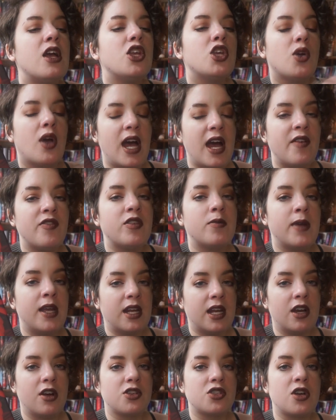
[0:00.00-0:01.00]
you'll have the
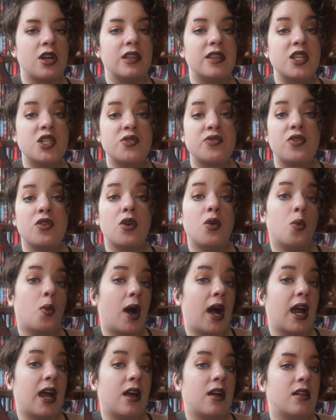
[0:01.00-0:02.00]
main character at least for a
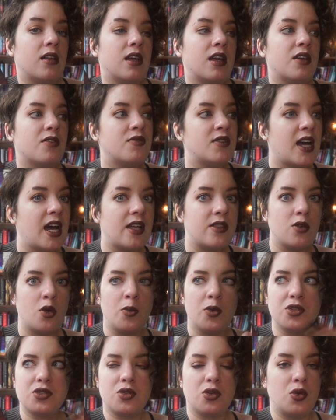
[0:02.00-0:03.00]
while, if not
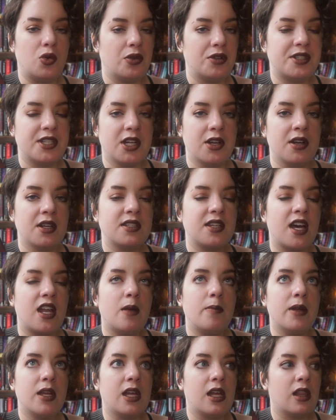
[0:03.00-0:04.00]
almost the whole series, kind
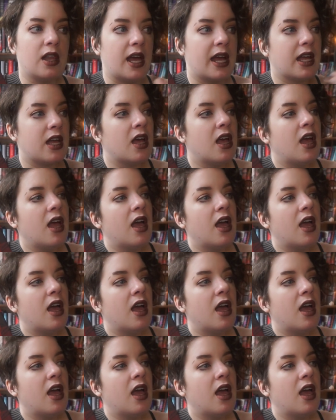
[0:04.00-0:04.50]
of being like,